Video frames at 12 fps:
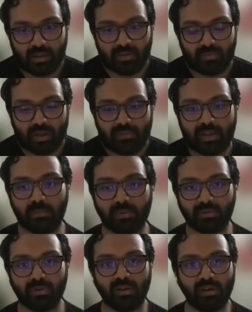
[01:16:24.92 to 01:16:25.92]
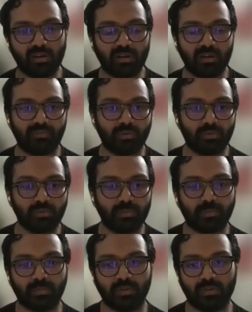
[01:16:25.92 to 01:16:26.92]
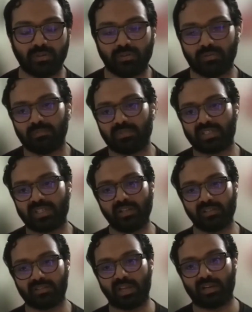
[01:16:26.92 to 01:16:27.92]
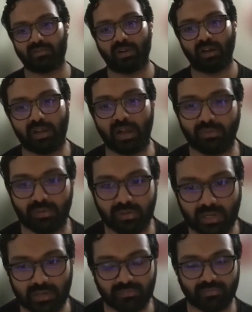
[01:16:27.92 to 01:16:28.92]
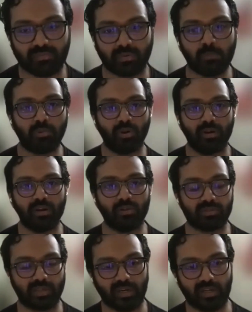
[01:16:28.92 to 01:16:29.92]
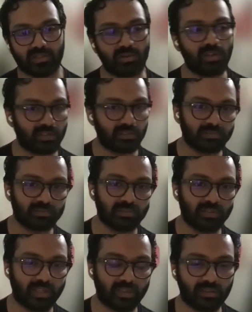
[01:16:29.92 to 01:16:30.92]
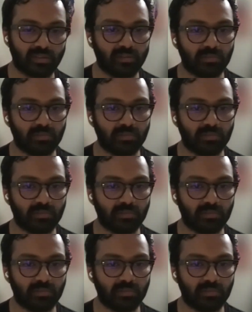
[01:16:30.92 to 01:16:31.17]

it would have helped to learn a few skills that I would have employed outside as well. Like